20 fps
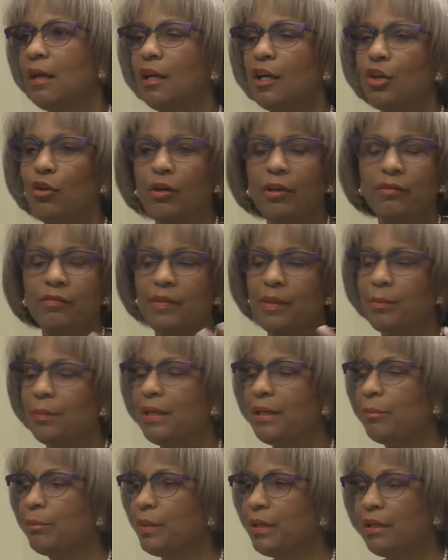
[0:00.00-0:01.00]
a lot of them
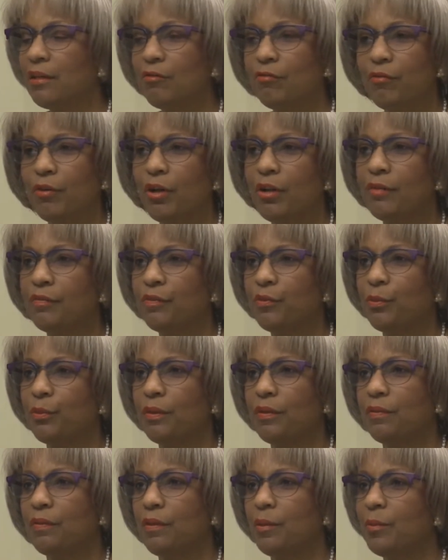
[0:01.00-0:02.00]
had been involved
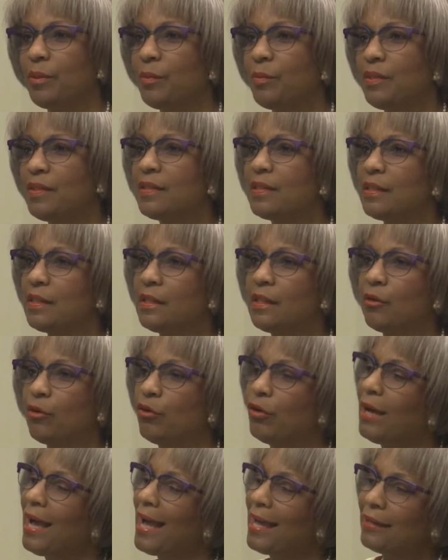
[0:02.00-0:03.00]
with the BBC
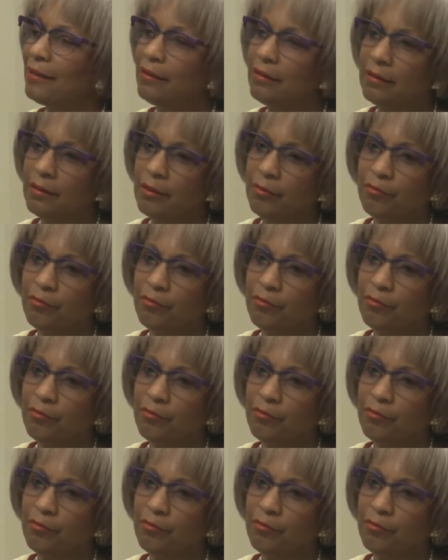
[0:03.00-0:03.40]
or had